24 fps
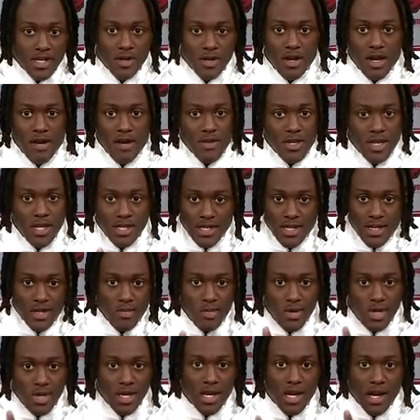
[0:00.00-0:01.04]
so everything is going
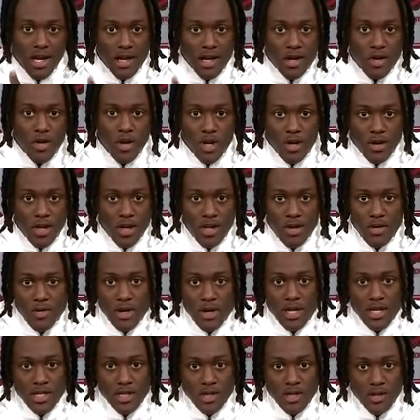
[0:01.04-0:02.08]
to be kind of quicker anyway.